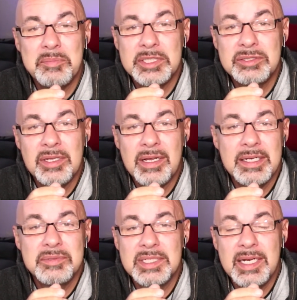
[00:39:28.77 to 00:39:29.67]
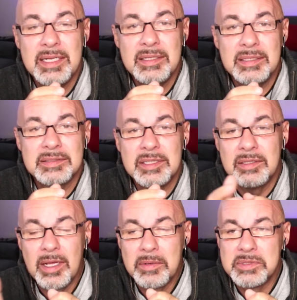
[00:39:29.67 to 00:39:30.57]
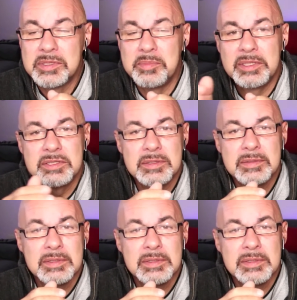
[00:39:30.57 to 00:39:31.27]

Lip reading: much thought. He was an atheist. He thought it was a bunch of,